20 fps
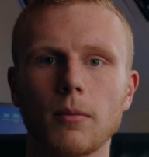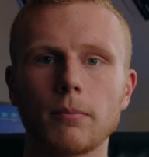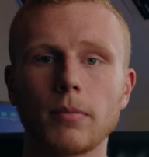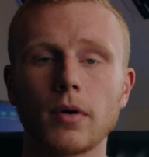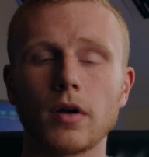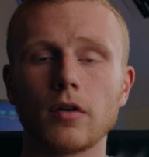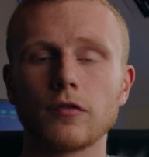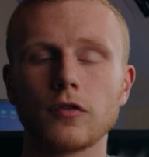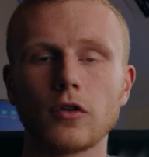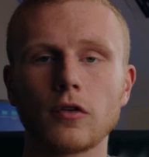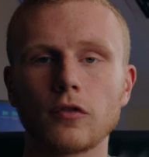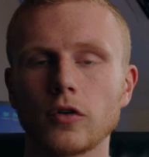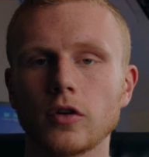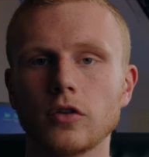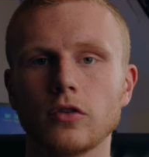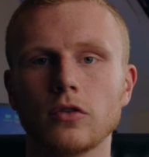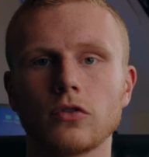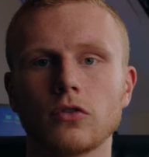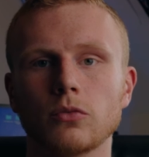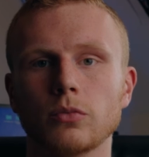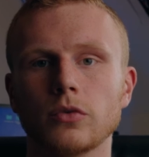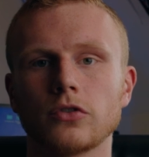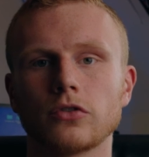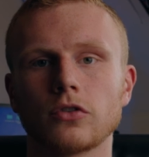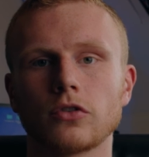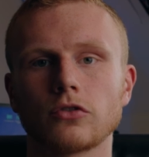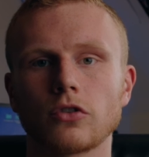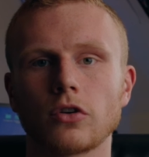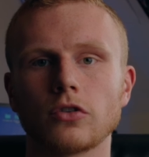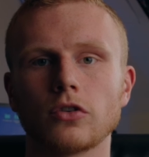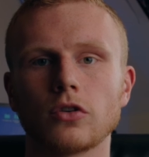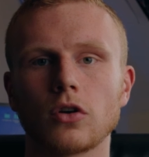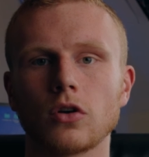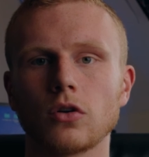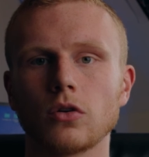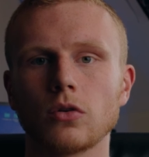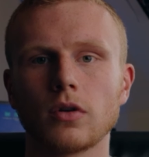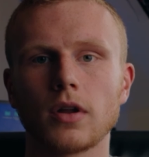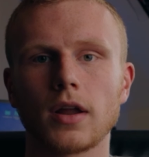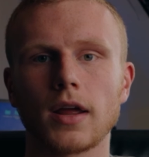but feel free to do some research on your
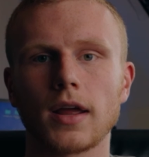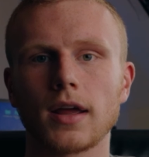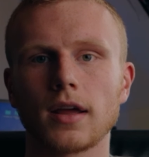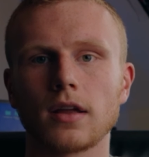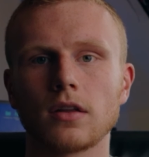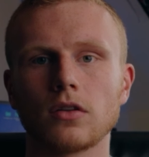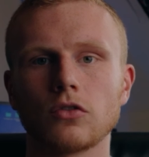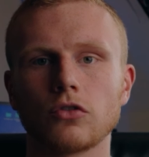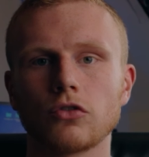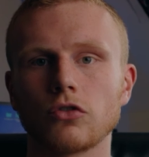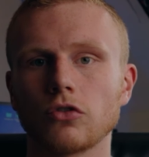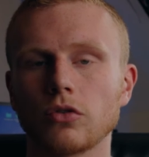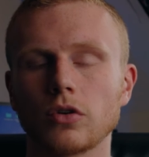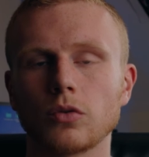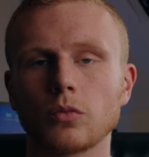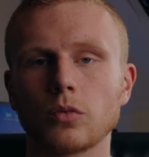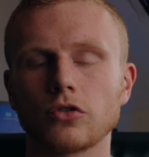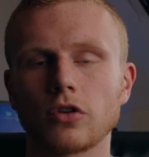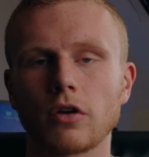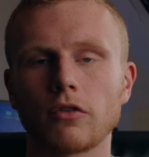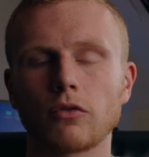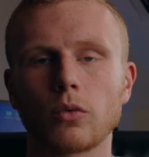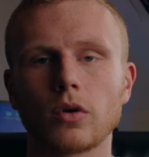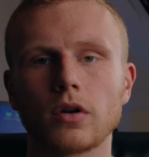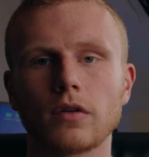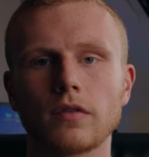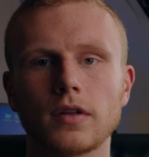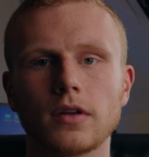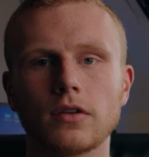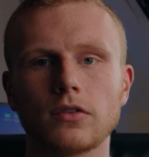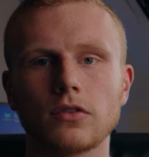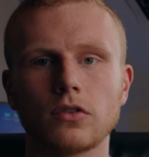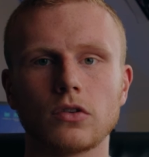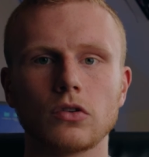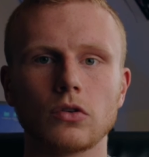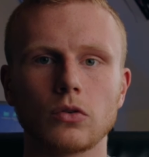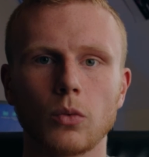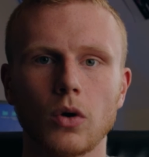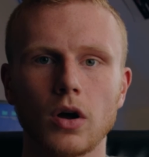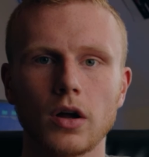own and shoot in whichever one of these
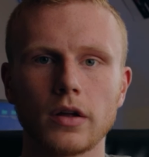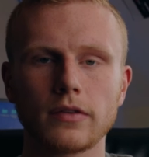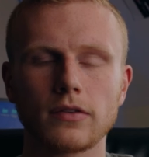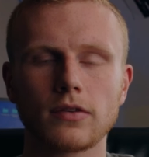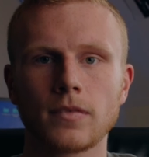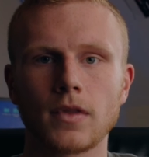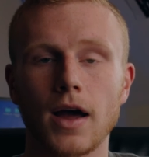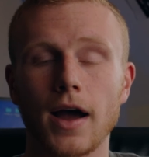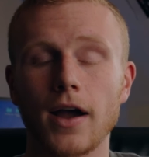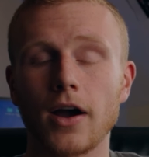you want.